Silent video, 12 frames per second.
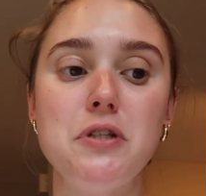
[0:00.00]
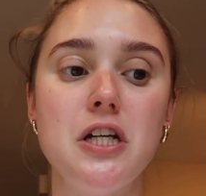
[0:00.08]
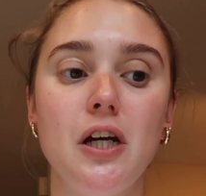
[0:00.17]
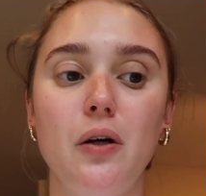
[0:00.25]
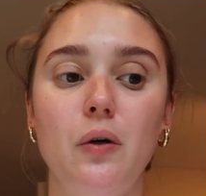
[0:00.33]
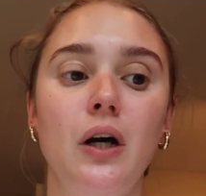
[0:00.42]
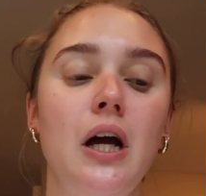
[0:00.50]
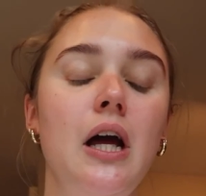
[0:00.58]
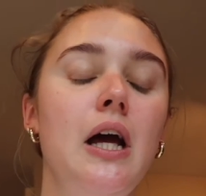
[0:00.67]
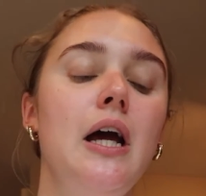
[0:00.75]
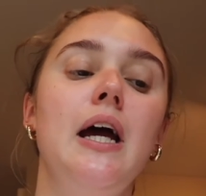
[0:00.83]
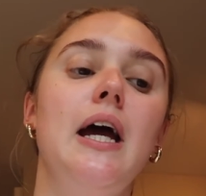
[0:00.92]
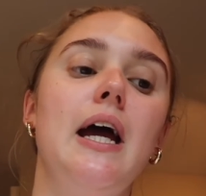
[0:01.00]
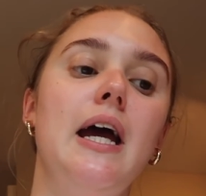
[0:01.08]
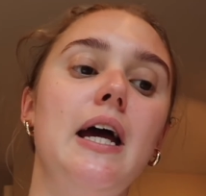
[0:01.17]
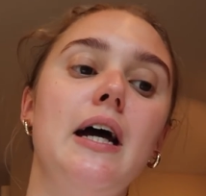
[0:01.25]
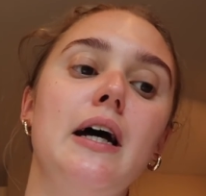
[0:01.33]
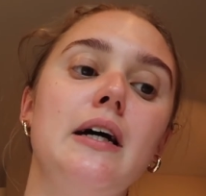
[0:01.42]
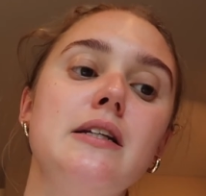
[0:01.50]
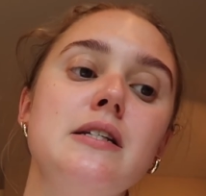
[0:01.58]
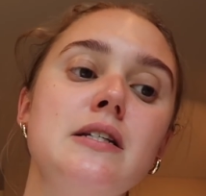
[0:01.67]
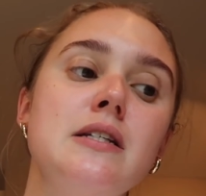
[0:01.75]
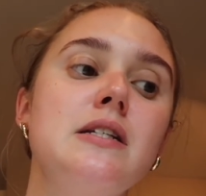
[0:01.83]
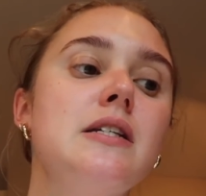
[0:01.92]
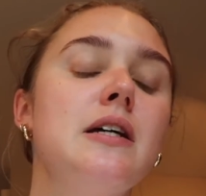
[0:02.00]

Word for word: to. And